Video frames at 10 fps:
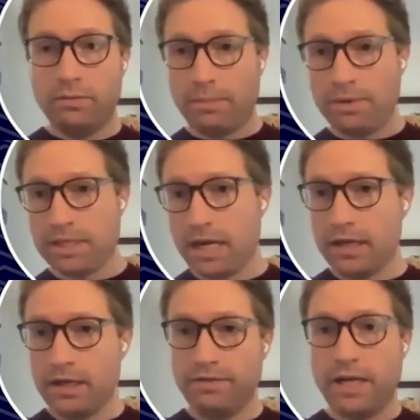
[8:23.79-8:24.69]

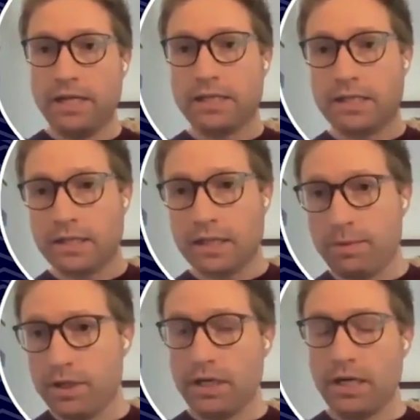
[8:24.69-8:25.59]
representativeness, the
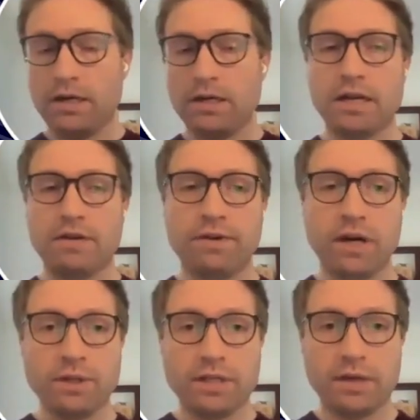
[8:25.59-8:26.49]
ability to understand
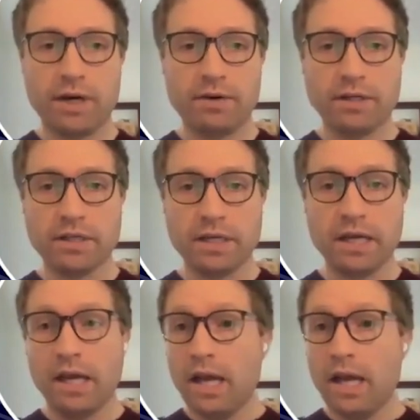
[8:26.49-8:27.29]
frequency rigorously,